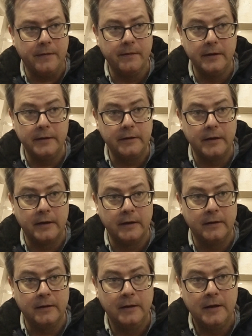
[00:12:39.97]
And then
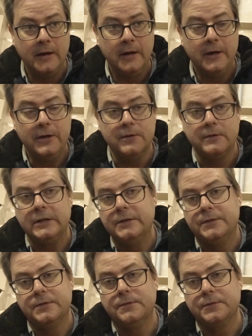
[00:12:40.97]
you
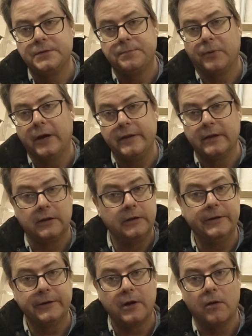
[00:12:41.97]
need to spray the
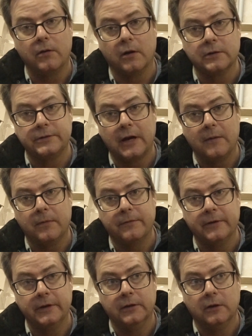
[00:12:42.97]
clear coat on top
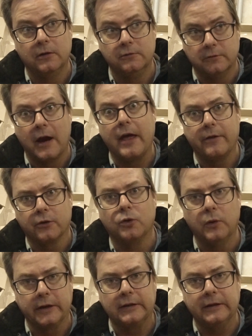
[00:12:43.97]
of it rather
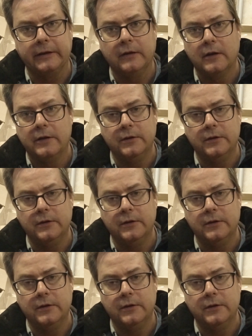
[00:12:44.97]
quickly.